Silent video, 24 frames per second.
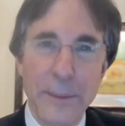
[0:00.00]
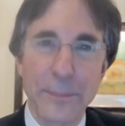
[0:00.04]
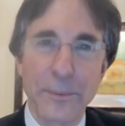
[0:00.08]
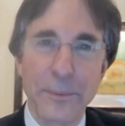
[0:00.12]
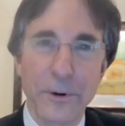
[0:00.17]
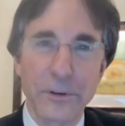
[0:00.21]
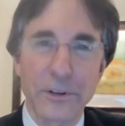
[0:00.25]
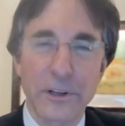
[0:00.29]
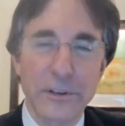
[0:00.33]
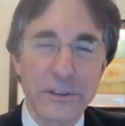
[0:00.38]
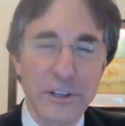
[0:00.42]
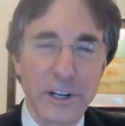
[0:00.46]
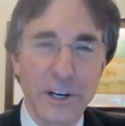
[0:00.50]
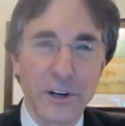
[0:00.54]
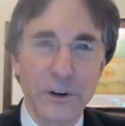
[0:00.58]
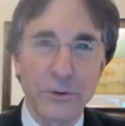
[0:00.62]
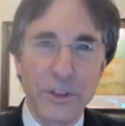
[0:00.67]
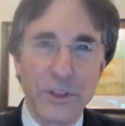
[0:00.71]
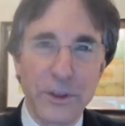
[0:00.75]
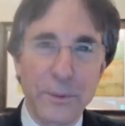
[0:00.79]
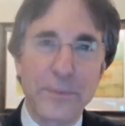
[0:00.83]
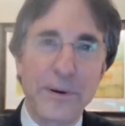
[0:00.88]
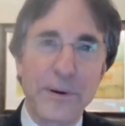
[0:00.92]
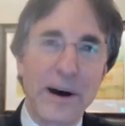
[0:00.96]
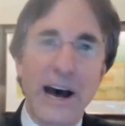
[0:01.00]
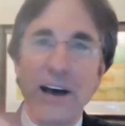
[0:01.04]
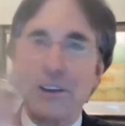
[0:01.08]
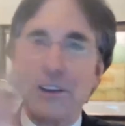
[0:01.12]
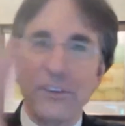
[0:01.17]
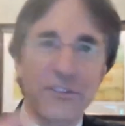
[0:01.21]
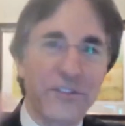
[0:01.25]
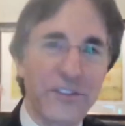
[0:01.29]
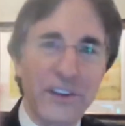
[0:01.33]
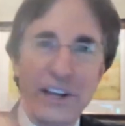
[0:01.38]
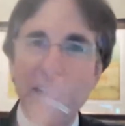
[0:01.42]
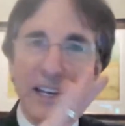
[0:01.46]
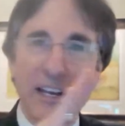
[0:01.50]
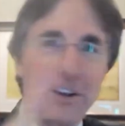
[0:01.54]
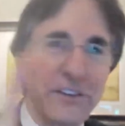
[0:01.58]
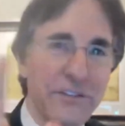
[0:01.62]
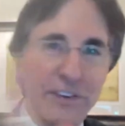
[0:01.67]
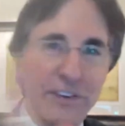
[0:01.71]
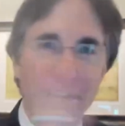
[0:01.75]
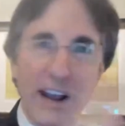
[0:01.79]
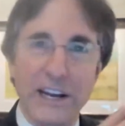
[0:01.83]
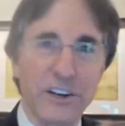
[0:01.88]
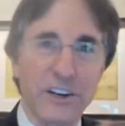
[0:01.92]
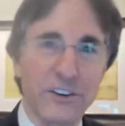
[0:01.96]
And people, you know, with the positive
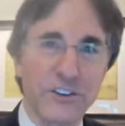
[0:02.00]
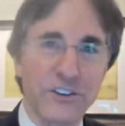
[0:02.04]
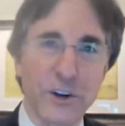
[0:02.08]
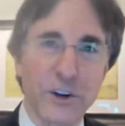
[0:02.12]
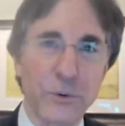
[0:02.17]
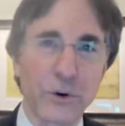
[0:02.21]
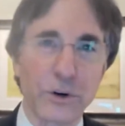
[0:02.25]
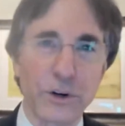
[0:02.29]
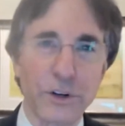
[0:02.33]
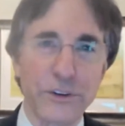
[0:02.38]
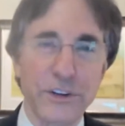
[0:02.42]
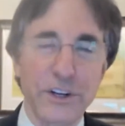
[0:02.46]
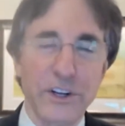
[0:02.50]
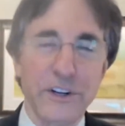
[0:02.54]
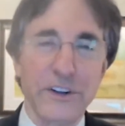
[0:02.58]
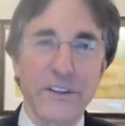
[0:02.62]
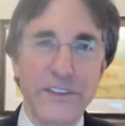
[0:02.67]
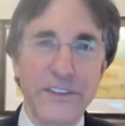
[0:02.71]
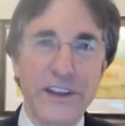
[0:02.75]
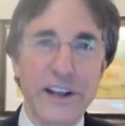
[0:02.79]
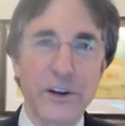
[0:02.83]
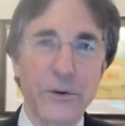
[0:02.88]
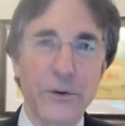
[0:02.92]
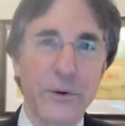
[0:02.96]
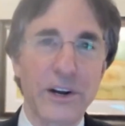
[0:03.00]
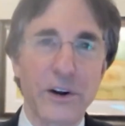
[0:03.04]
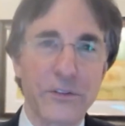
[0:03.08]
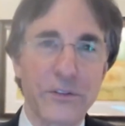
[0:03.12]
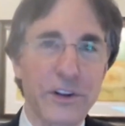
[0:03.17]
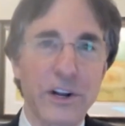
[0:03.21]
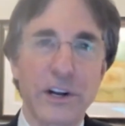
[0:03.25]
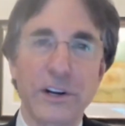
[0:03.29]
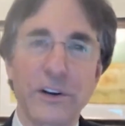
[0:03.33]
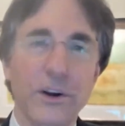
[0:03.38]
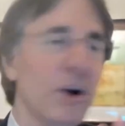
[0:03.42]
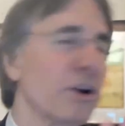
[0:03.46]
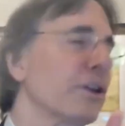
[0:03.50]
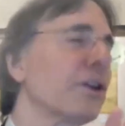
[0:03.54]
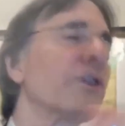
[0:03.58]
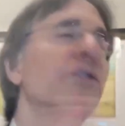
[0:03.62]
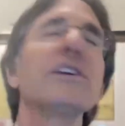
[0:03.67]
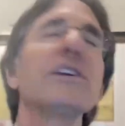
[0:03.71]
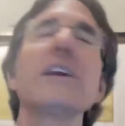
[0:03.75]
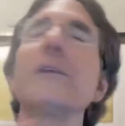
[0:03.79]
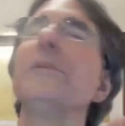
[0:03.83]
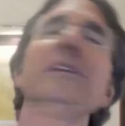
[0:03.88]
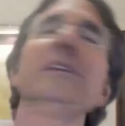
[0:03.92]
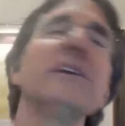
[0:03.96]
thinking fantasy world, they go on over going,
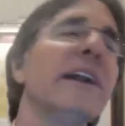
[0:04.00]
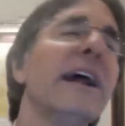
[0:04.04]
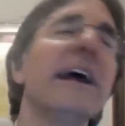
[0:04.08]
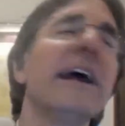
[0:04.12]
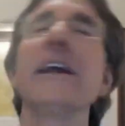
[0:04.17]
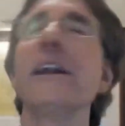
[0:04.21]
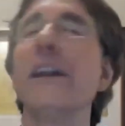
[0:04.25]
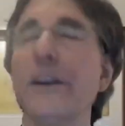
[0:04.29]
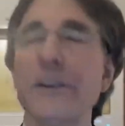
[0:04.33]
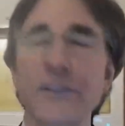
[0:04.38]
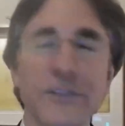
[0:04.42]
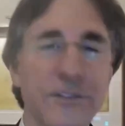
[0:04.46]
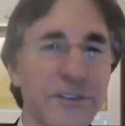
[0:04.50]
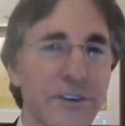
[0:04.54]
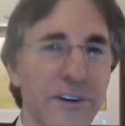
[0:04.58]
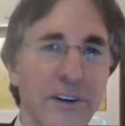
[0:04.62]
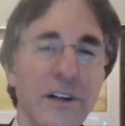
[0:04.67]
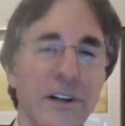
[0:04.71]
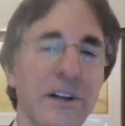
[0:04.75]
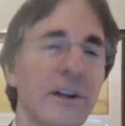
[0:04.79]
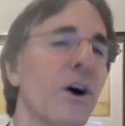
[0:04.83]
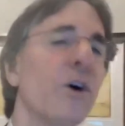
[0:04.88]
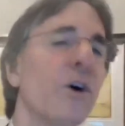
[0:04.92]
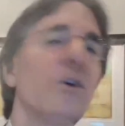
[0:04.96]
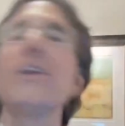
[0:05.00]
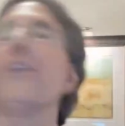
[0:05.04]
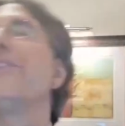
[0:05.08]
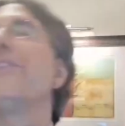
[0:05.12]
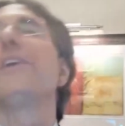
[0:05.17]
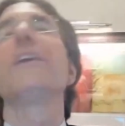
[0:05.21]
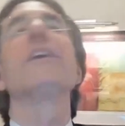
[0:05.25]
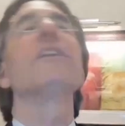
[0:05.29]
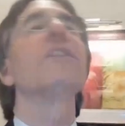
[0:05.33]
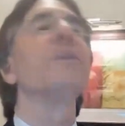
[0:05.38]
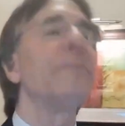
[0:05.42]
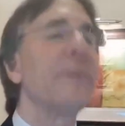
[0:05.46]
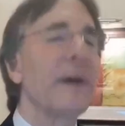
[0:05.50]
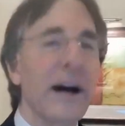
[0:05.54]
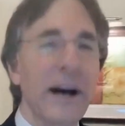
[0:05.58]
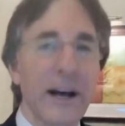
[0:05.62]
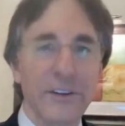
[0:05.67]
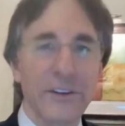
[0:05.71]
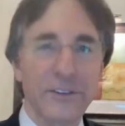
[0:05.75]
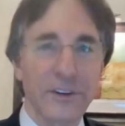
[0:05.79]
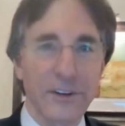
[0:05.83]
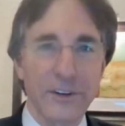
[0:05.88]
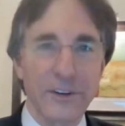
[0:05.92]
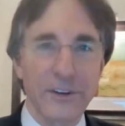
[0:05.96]
oh, don't give me the negatives. Only think of the
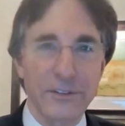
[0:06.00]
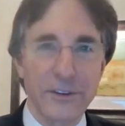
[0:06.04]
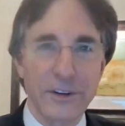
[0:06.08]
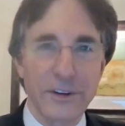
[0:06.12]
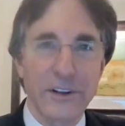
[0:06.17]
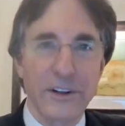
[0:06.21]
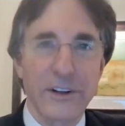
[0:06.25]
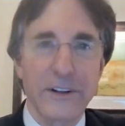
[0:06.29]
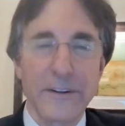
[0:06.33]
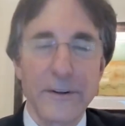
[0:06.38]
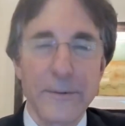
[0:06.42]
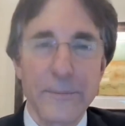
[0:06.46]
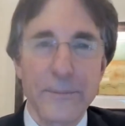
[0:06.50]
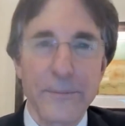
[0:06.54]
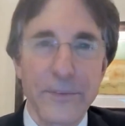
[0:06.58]
positives.